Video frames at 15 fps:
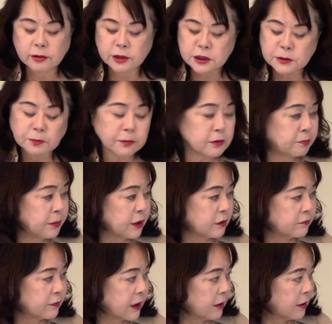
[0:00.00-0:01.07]
this
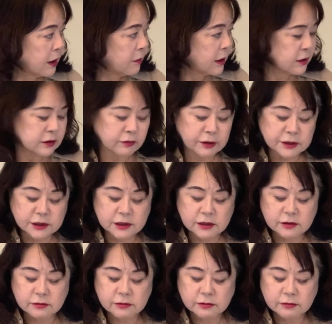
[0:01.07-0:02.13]
pink flower.
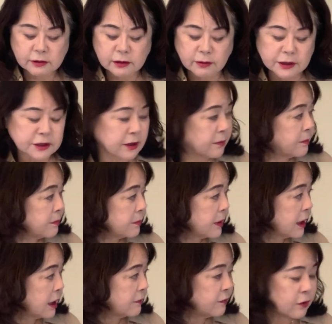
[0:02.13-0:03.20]
What was
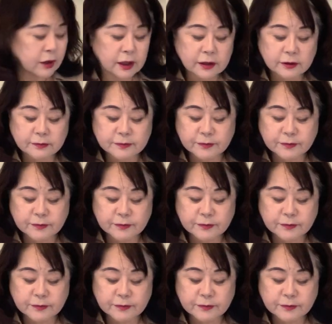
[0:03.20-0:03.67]
it? I forgot.